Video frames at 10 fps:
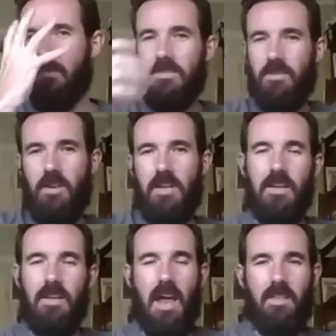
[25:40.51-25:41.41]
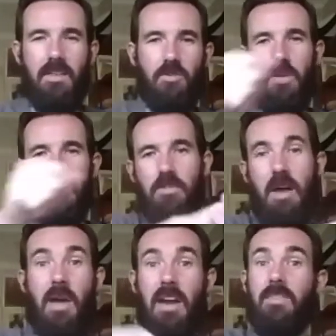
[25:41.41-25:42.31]
it. And then you peel that back,
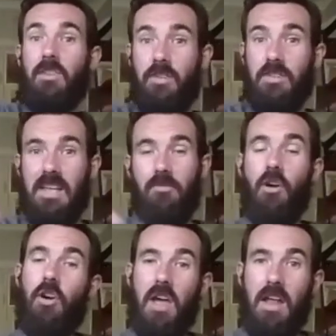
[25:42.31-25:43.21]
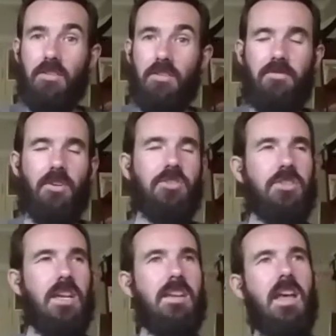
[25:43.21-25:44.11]
and then you just have her head on the first
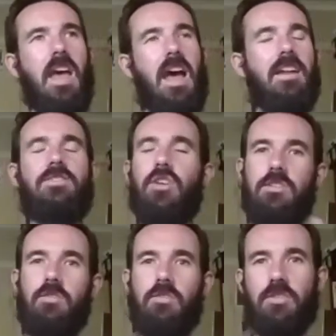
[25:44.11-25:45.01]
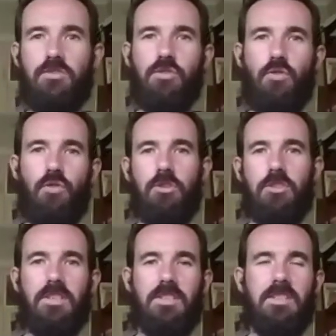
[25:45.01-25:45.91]
sheet. And it just looks so
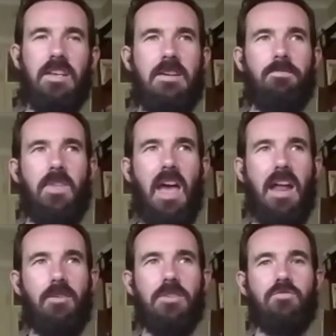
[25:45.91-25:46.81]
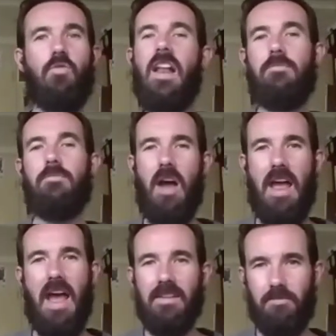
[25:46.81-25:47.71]
gorgeous. And it was right up my
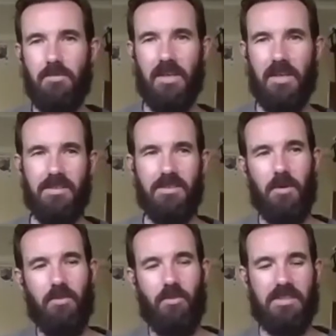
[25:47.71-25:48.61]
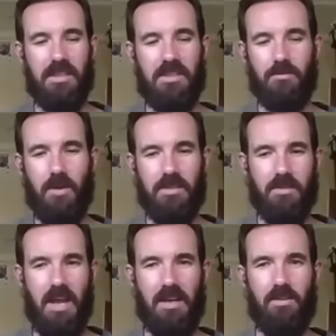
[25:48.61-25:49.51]
alley, because it's one of those things where it's
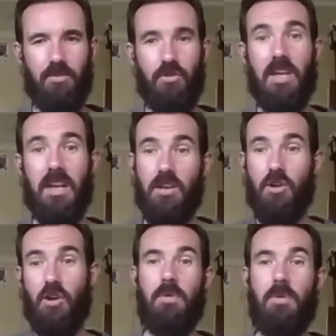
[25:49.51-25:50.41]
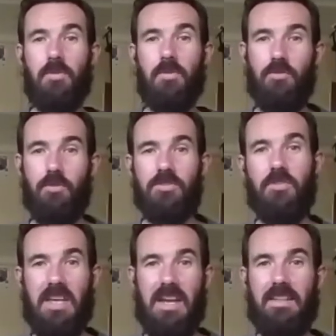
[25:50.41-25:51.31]
like, you're getting a comic, but you're also
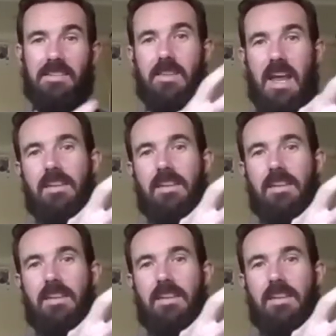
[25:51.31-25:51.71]
getting this like,